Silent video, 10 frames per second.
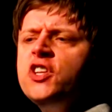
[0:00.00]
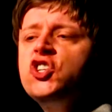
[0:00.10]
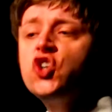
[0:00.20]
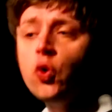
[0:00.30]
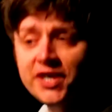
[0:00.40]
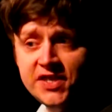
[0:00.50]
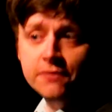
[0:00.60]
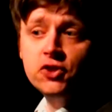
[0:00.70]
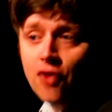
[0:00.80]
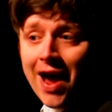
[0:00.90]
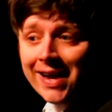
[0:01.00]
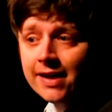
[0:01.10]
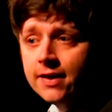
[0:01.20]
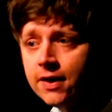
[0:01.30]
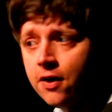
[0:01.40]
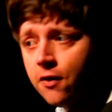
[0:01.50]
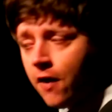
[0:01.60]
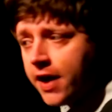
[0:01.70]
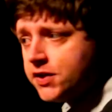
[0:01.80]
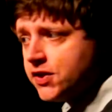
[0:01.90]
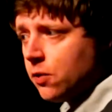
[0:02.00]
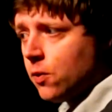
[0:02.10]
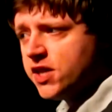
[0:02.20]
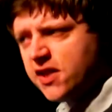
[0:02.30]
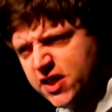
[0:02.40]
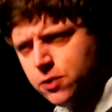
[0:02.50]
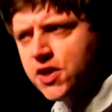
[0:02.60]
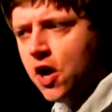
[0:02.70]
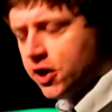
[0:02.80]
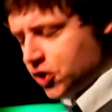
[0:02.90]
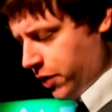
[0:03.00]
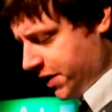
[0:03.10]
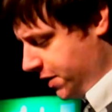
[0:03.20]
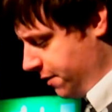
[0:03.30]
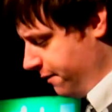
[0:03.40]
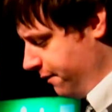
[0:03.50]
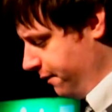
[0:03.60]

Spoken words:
the choice of track, right? So this was her choice.